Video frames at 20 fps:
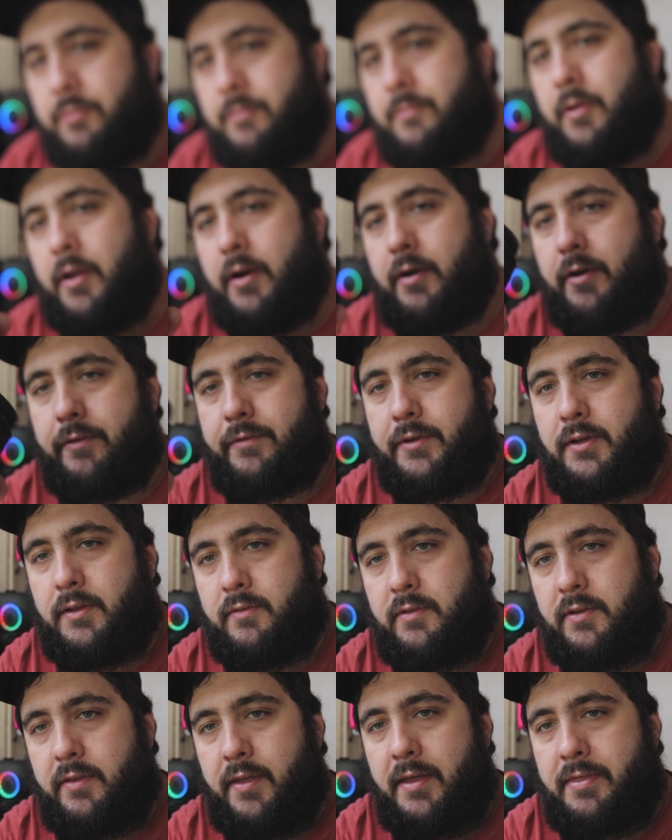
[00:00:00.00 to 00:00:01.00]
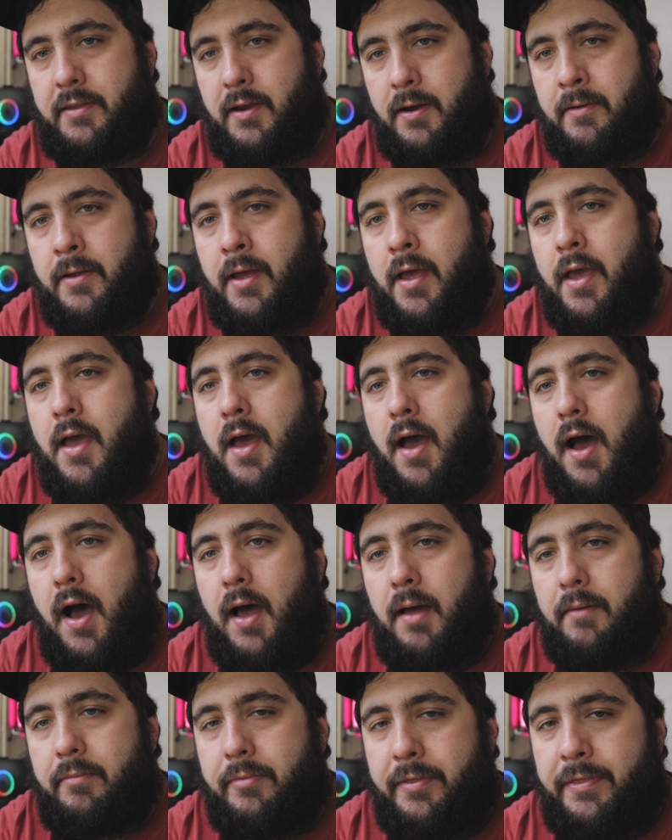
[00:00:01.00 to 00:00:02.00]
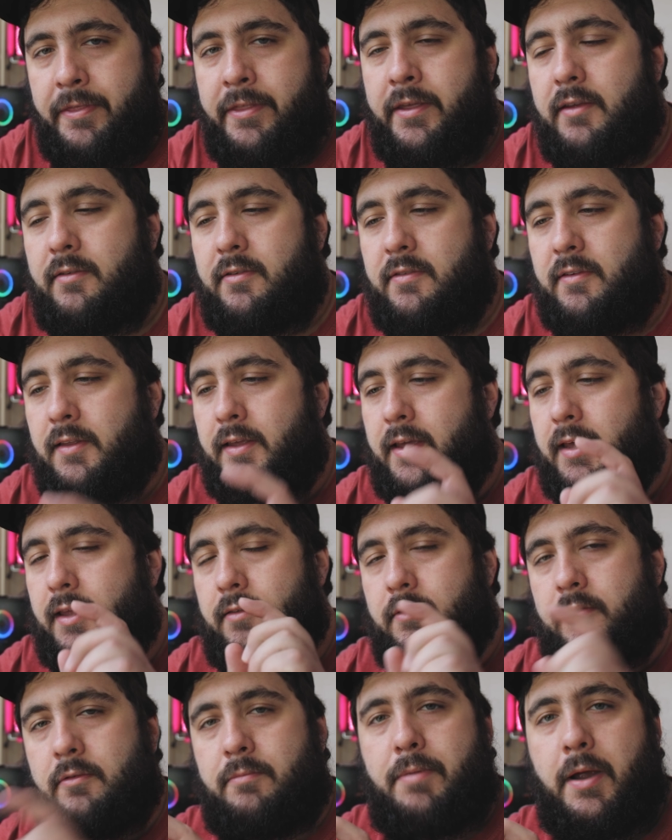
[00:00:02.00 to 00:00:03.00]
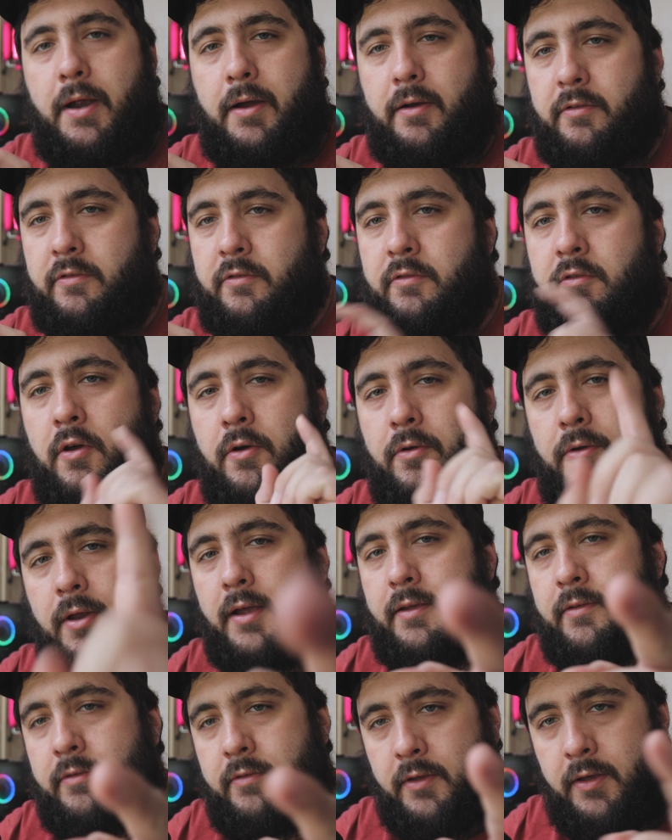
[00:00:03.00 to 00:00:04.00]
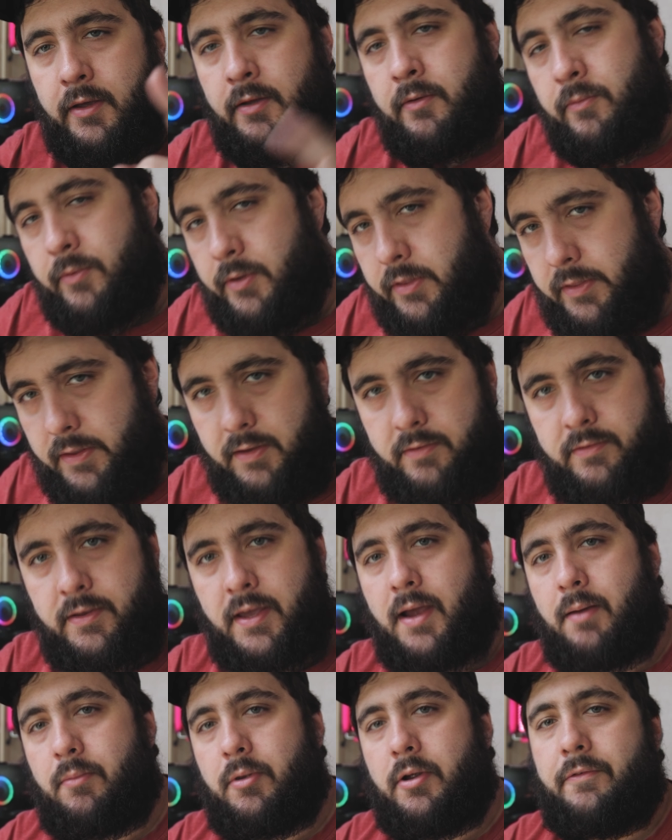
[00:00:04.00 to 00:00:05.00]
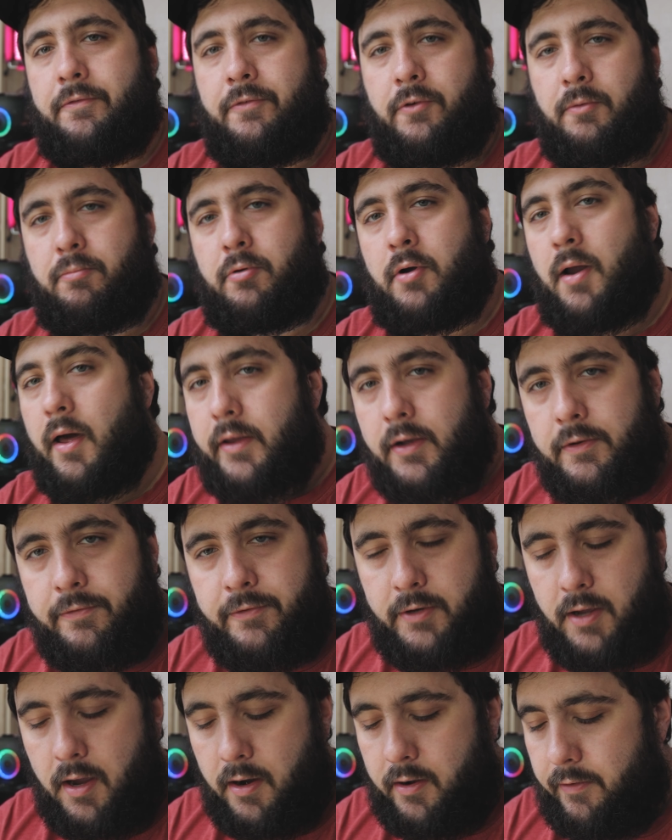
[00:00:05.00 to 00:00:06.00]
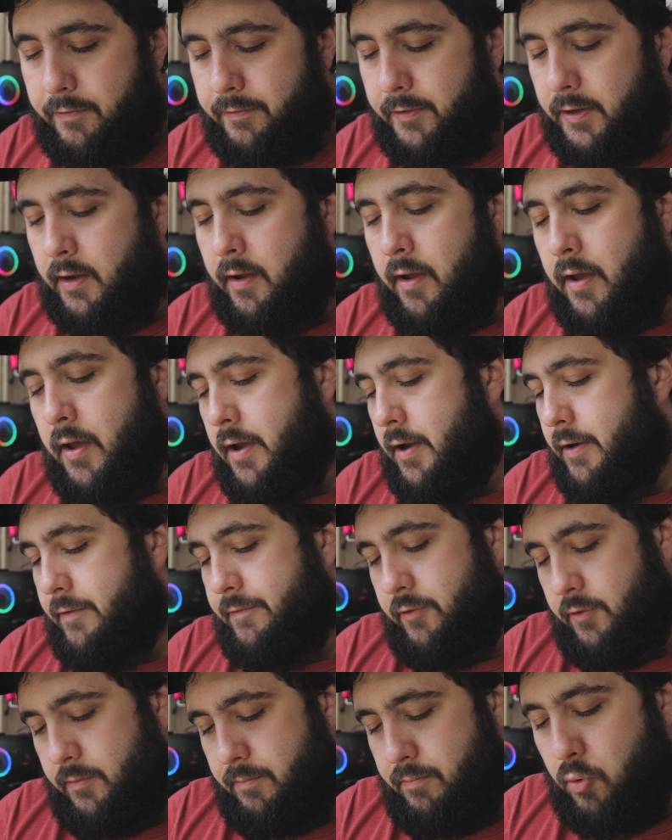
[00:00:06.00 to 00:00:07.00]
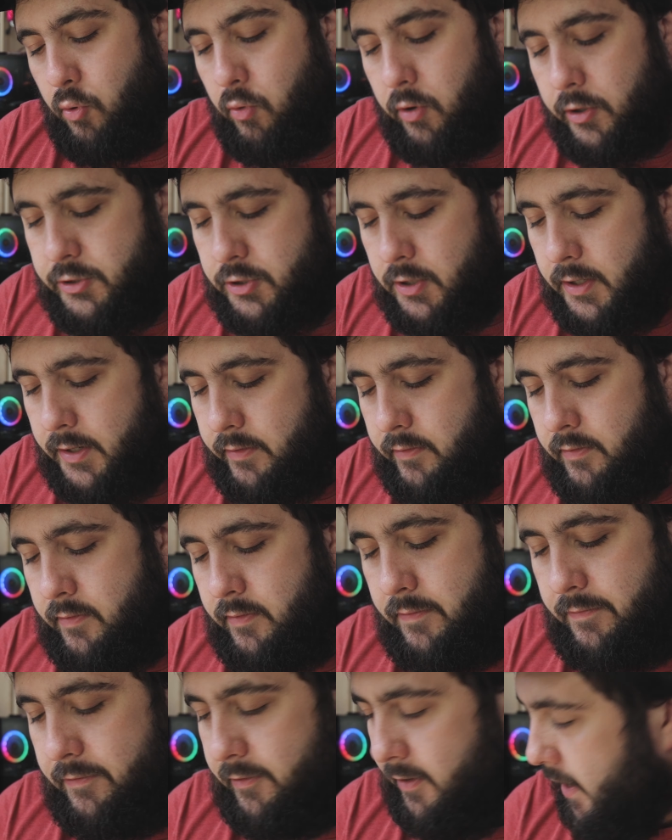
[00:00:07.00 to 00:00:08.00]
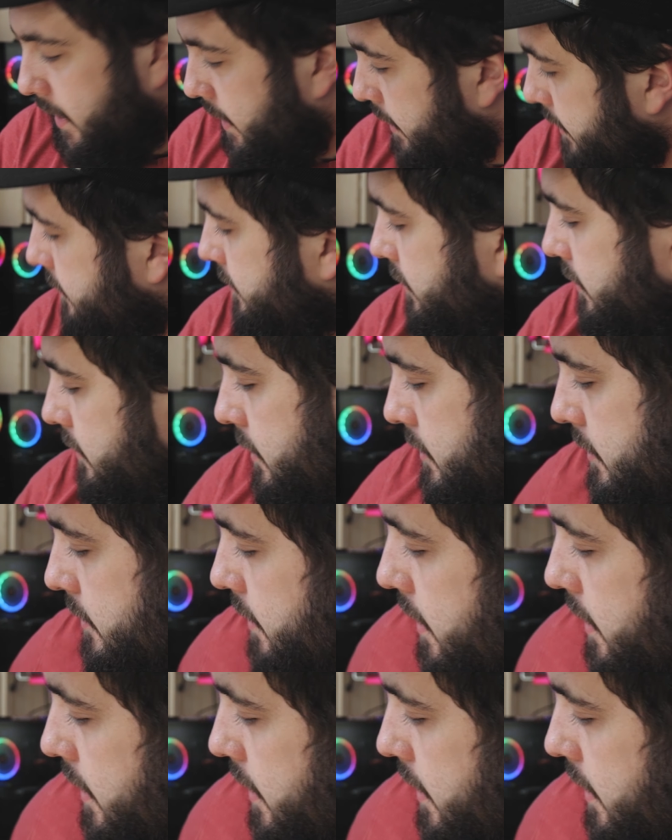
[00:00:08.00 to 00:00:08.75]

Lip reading: I don't know if you can see that there. This lens pairs so nicely with this camera for product photography, for portraits, for anything like